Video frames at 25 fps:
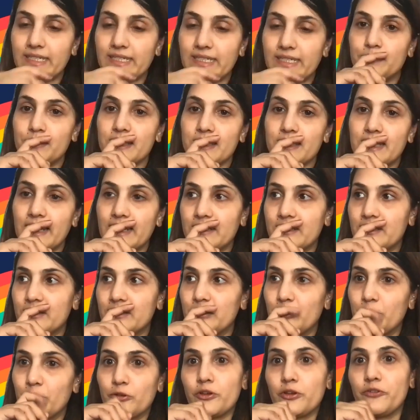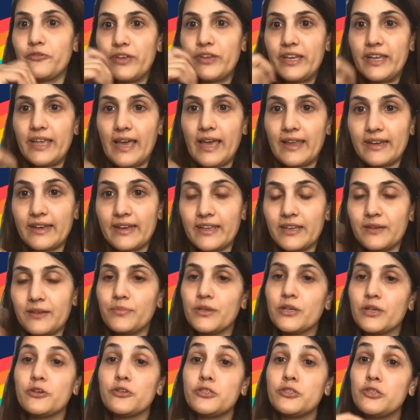times that, you know, you're very arrogant,
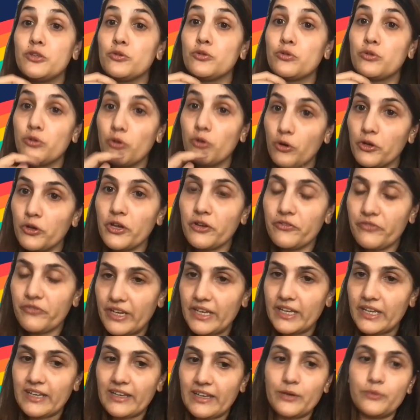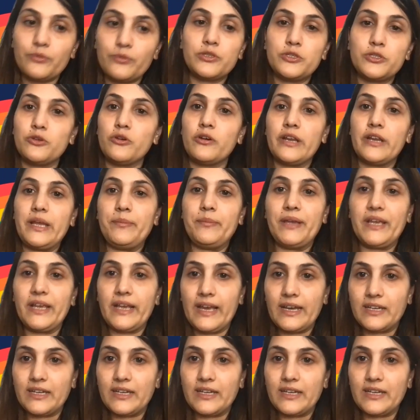because you know you're very clear what you're aiming